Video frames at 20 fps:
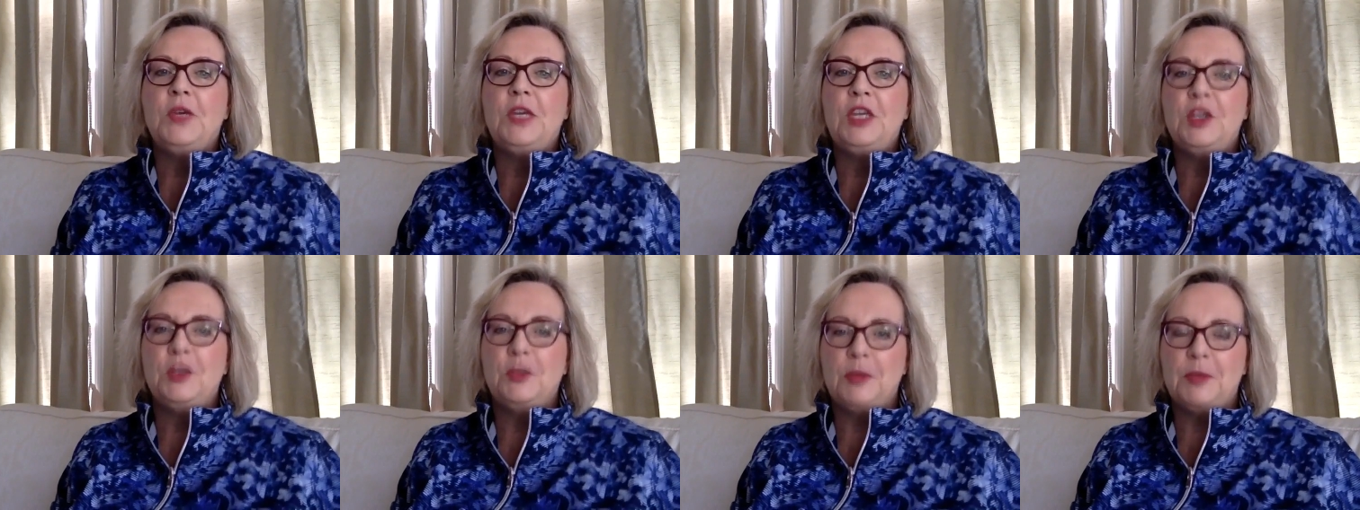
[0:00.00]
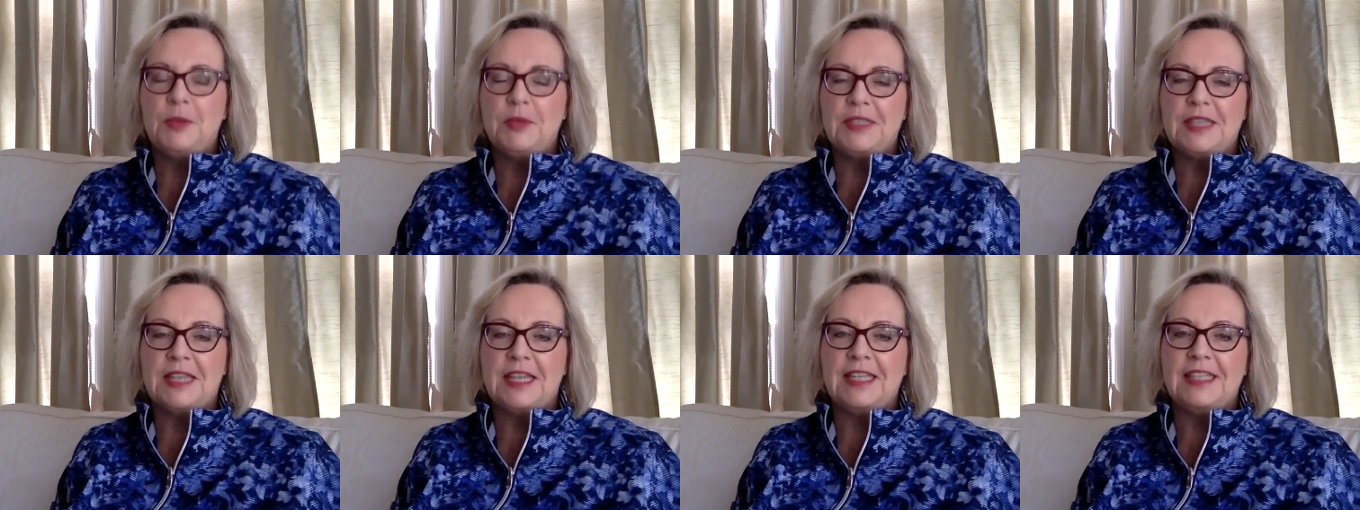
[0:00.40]
hear
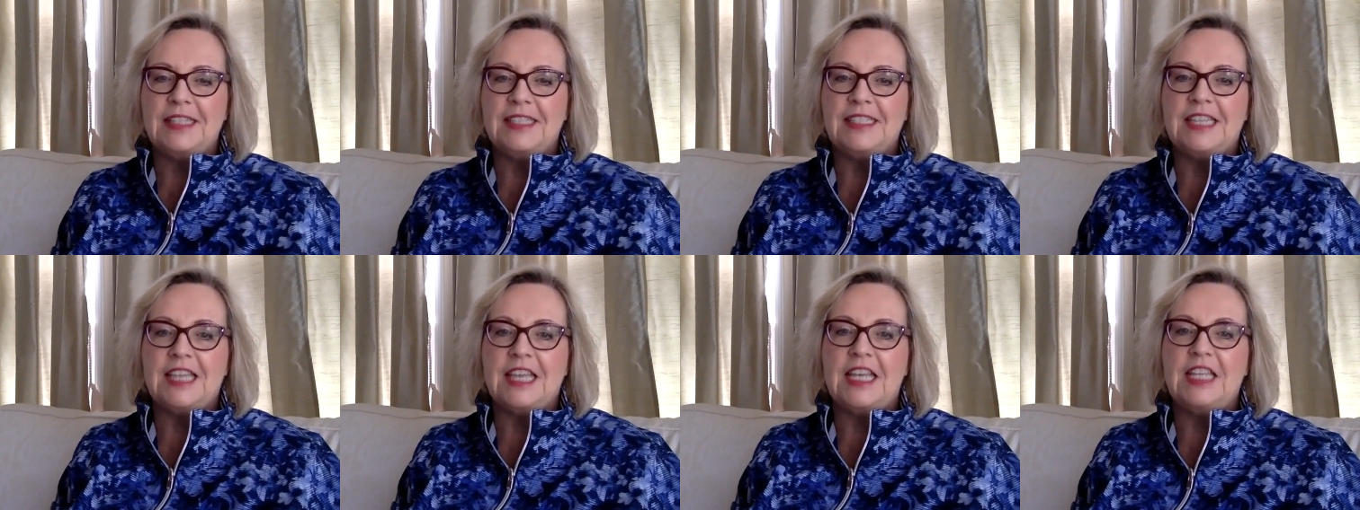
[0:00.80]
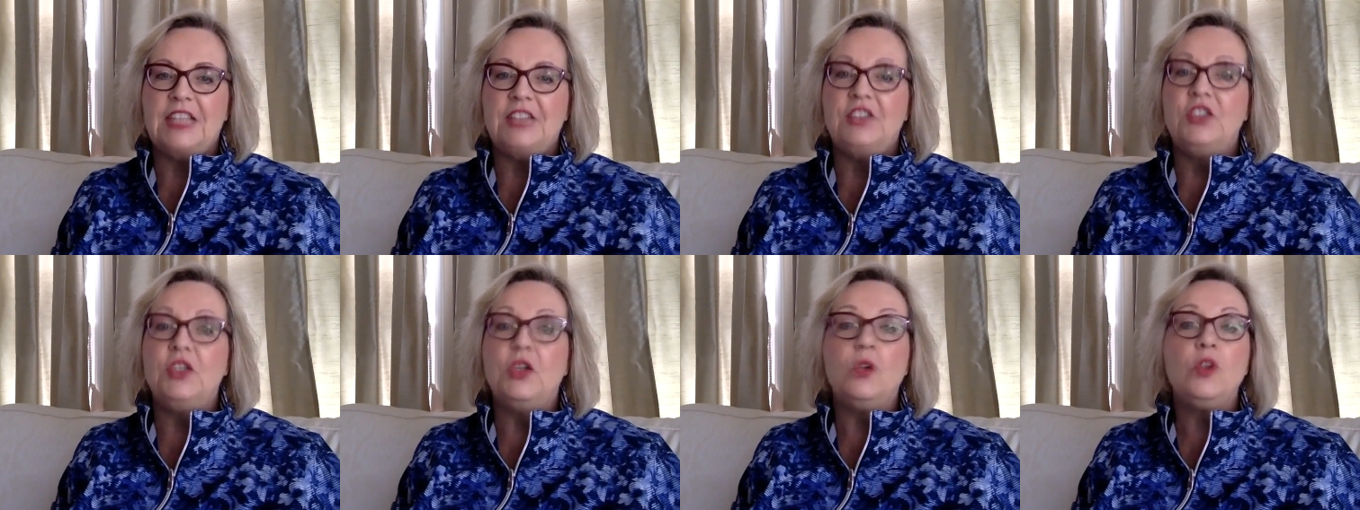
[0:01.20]
people saying instead
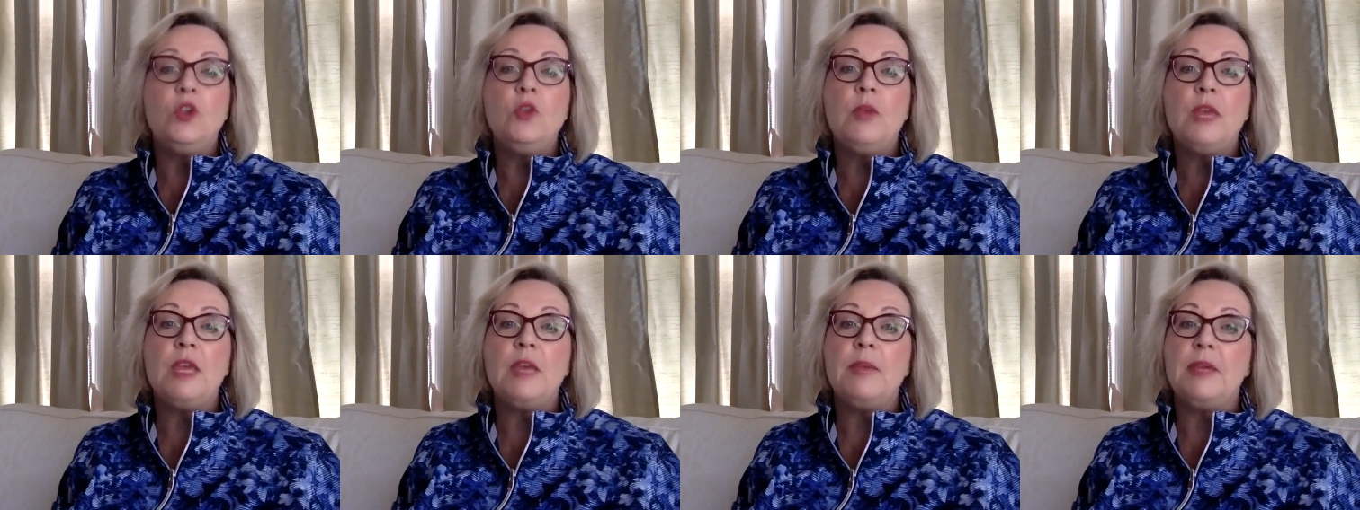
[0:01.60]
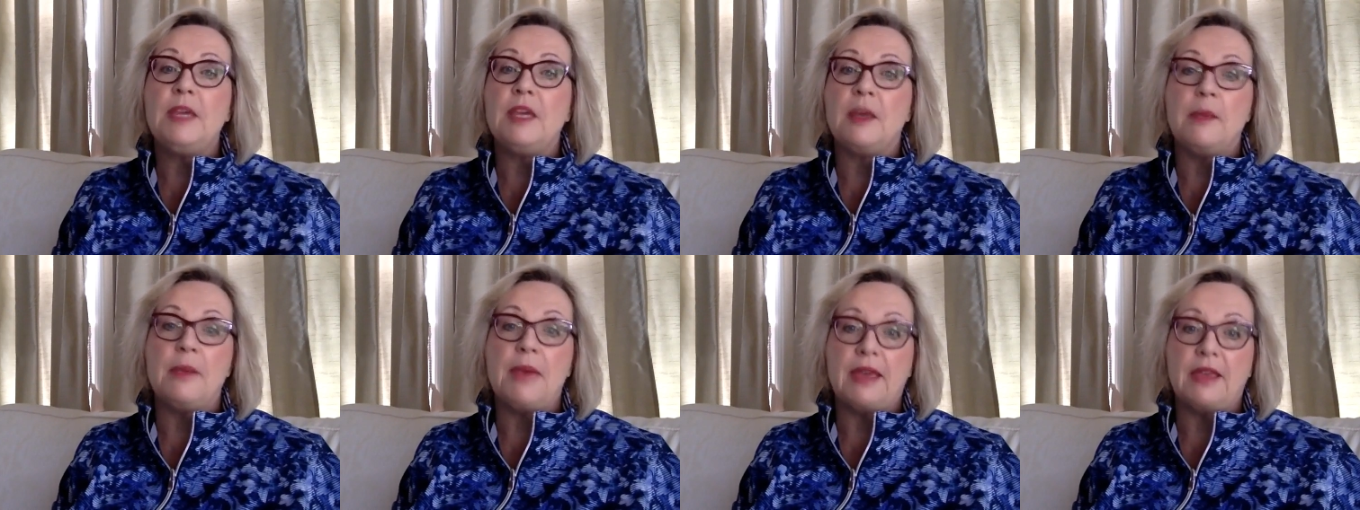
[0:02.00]
is, "Don't you make me
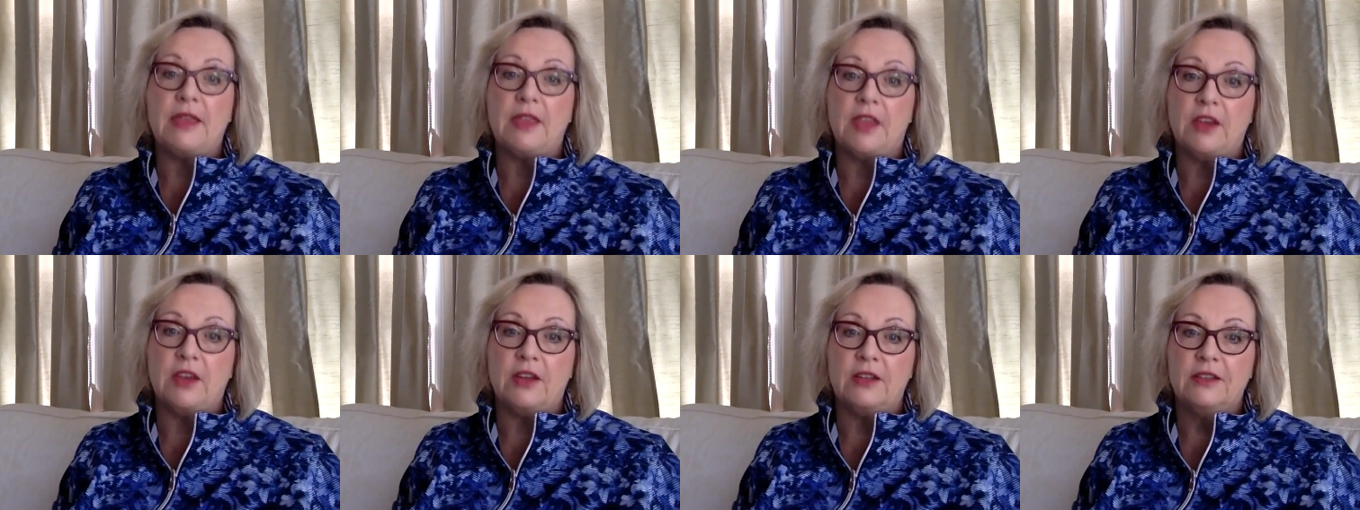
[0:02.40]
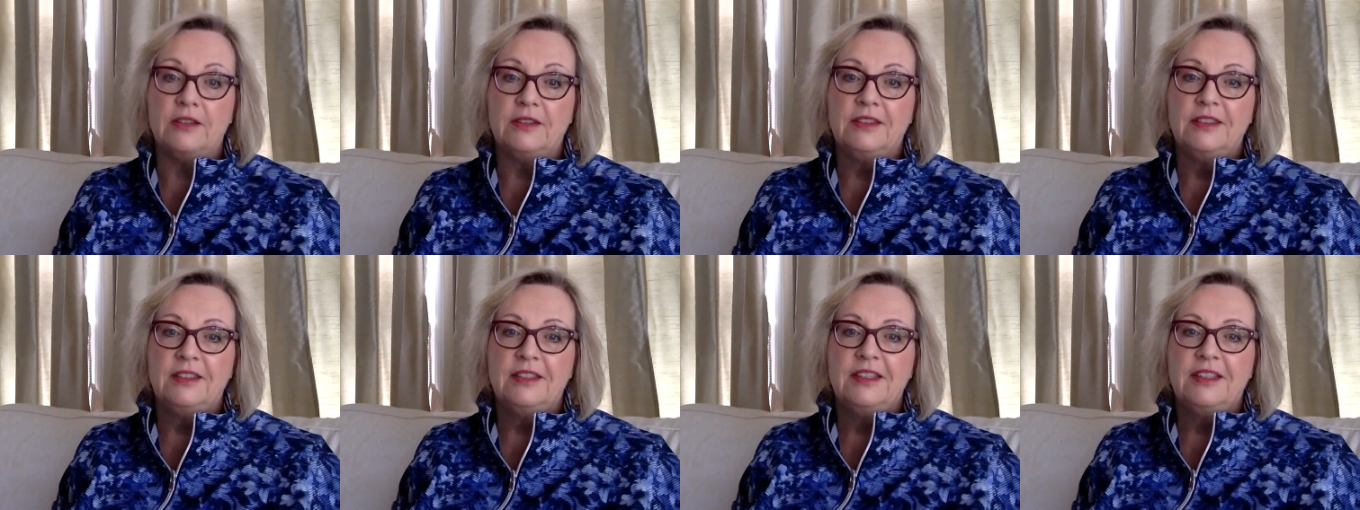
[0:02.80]
come back there."